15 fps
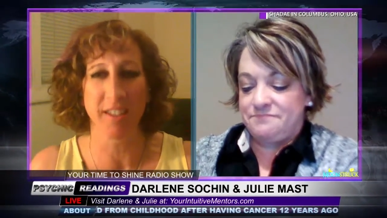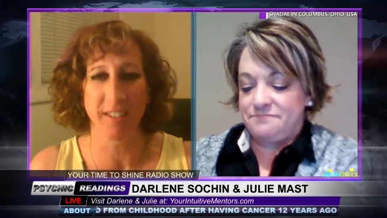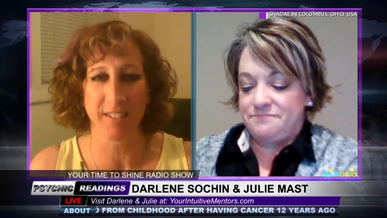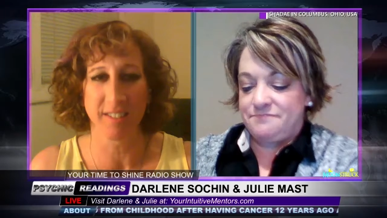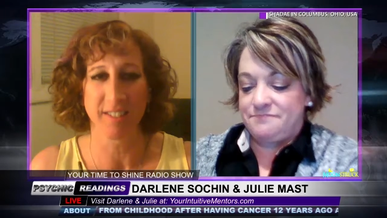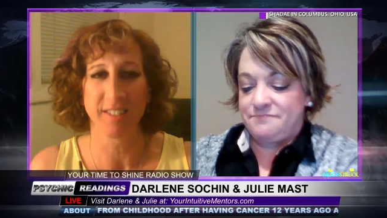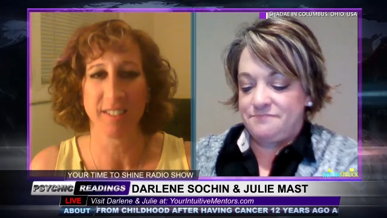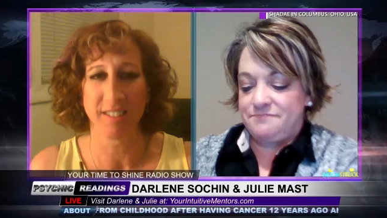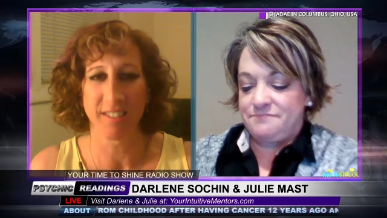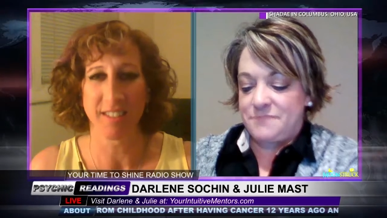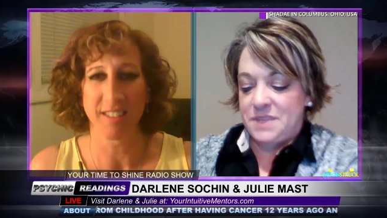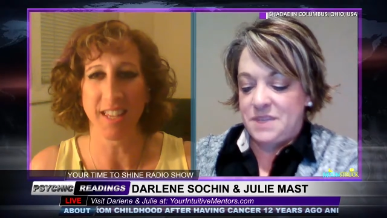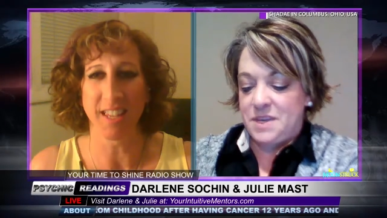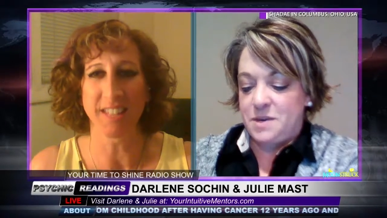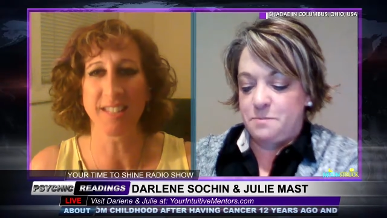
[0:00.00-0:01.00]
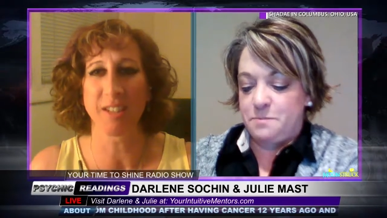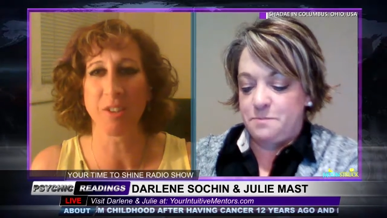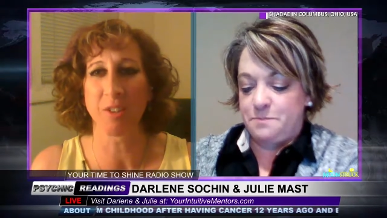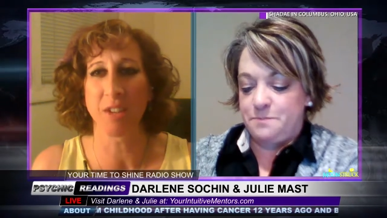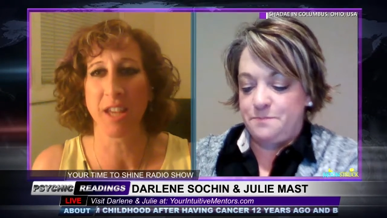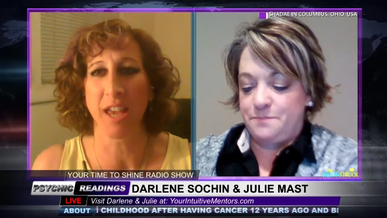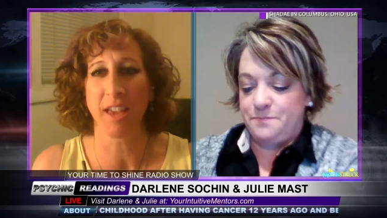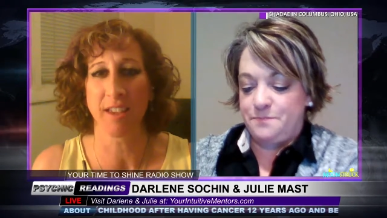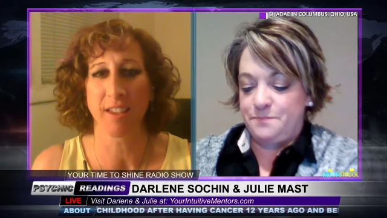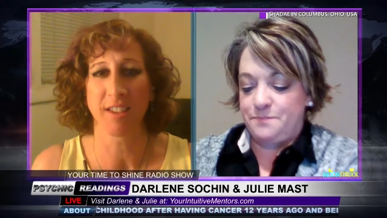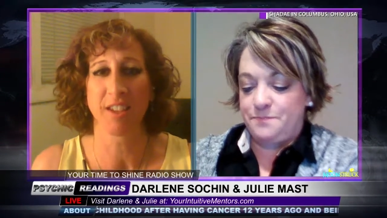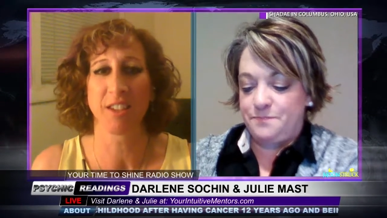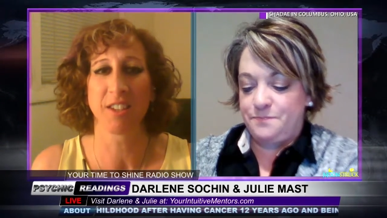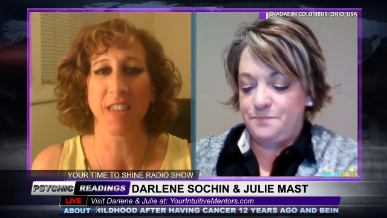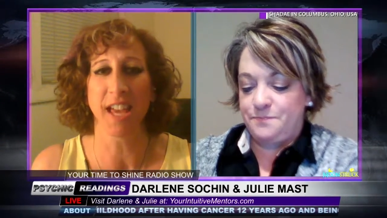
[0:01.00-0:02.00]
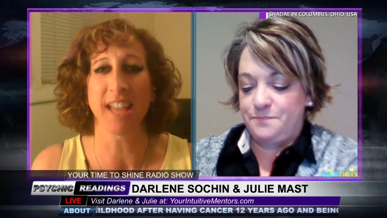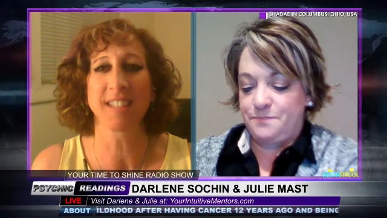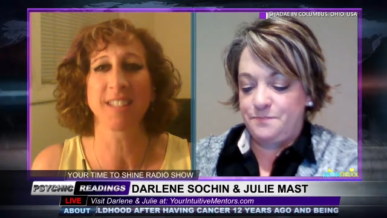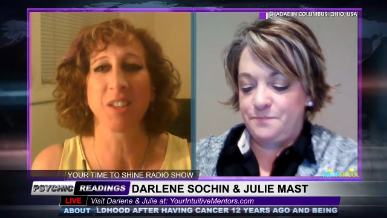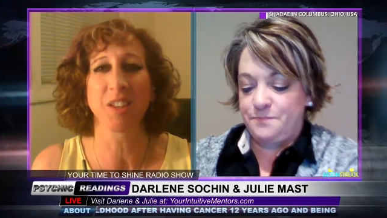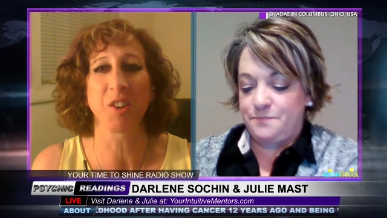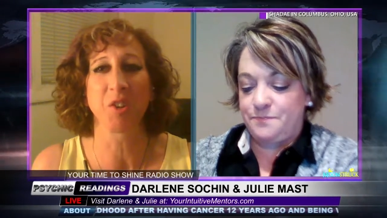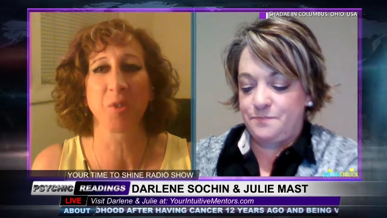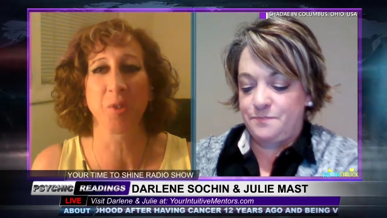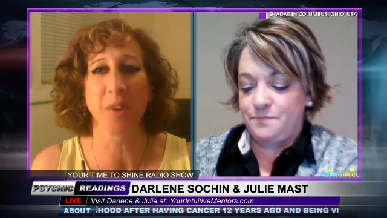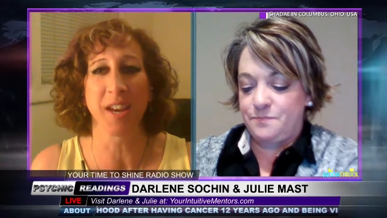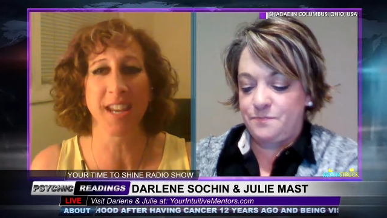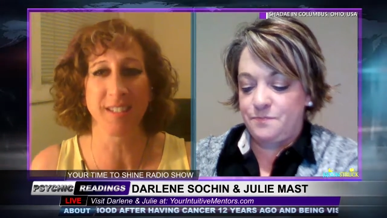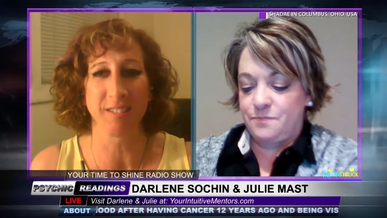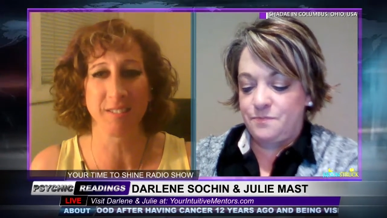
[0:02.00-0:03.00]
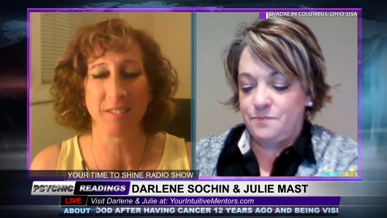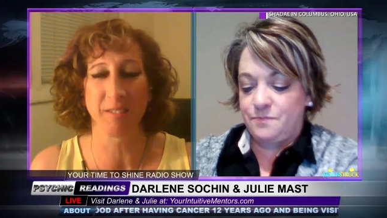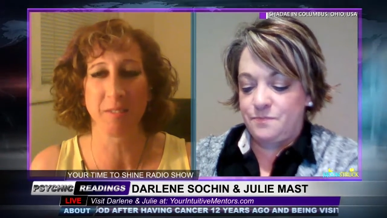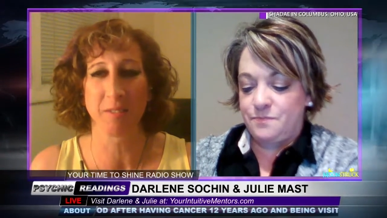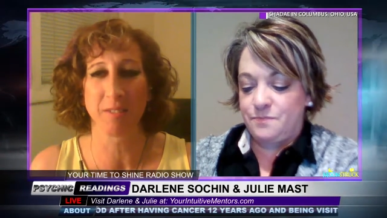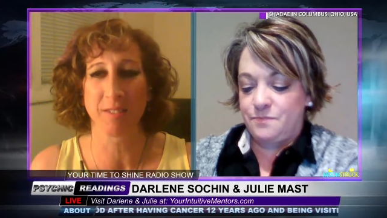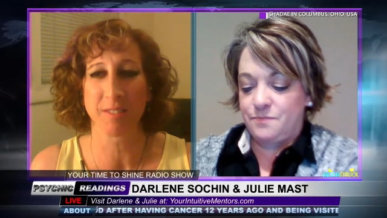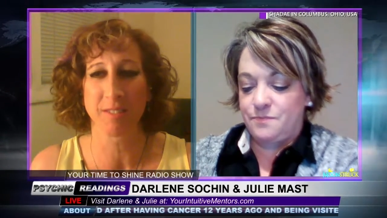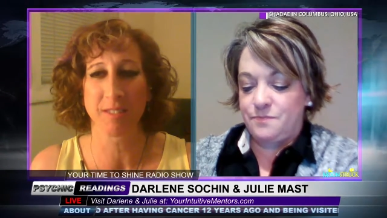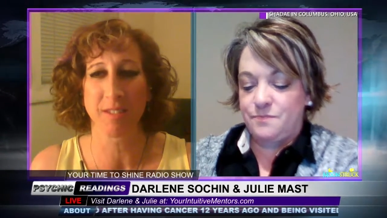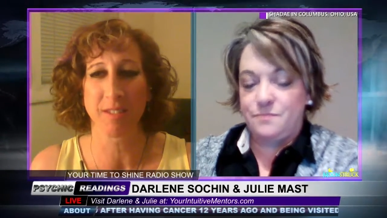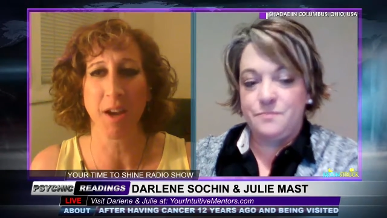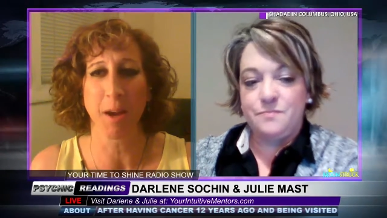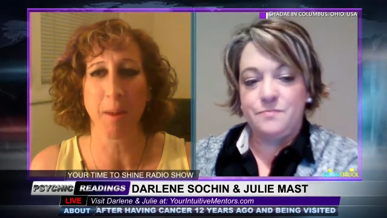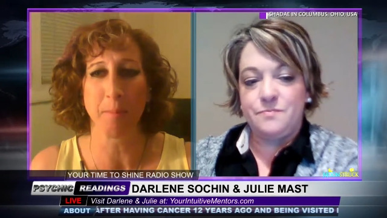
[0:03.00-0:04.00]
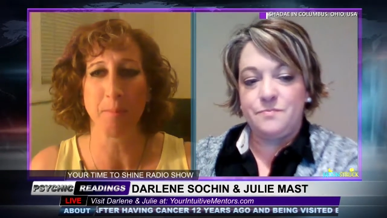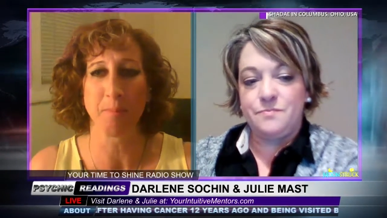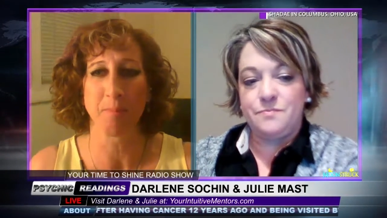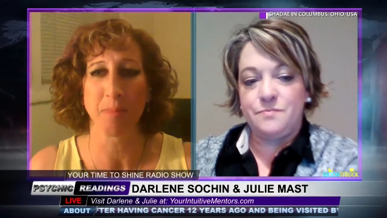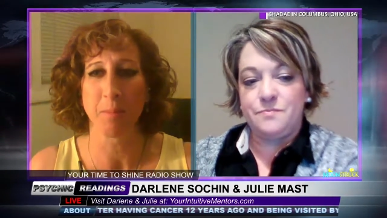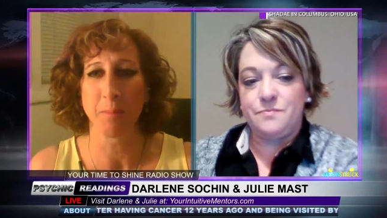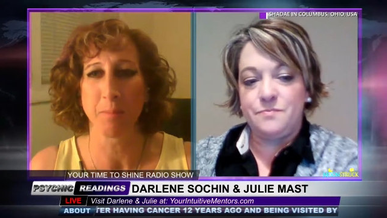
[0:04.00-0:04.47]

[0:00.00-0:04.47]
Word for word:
Speaker 1: high. That's yep. a yeah, that's a great um,